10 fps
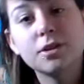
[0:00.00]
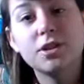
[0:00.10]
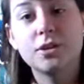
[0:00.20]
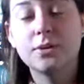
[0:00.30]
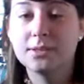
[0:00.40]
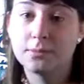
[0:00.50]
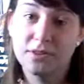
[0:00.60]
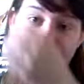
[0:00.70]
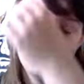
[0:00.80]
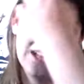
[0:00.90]
going to do is I'm going
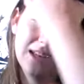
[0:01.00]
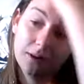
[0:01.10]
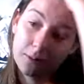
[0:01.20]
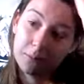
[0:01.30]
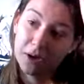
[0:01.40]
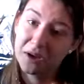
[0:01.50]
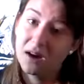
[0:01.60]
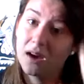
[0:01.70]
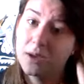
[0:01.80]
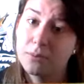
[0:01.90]
to fill in my
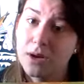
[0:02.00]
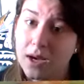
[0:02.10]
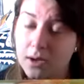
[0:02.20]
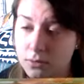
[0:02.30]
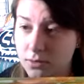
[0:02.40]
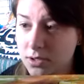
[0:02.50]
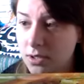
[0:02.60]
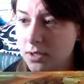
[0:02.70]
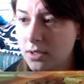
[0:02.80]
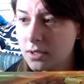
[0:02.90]
eyebrows.
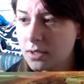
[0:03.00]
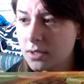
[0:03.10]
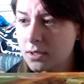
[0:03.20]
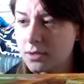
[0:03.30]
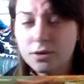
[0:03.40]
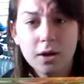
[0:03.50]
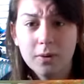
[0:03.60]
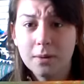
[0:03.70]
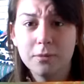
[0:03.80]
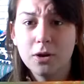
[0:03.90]

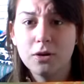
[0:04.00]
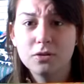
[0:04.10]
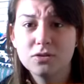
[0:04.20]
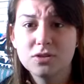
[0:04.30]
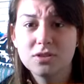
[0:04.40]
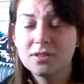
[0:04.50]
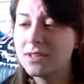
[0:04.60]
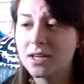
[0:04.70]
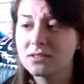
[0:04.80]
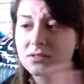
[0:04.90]
No, I'm not.
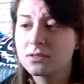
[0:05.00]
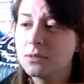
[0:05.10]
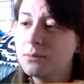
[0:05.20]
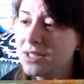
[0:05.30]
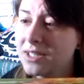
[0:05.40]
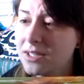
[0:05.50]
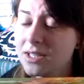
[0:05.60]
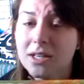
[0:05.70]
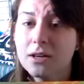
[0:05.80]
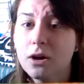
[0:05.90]
That's
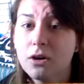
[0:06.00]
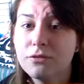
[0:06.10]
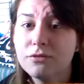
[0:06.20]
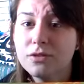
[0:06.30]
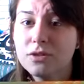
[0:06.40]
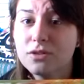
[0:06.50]
completely off